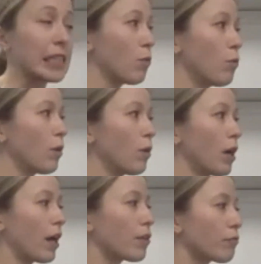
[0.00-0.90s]
So
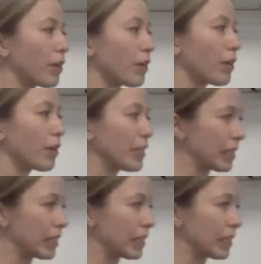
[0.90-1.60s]
the raised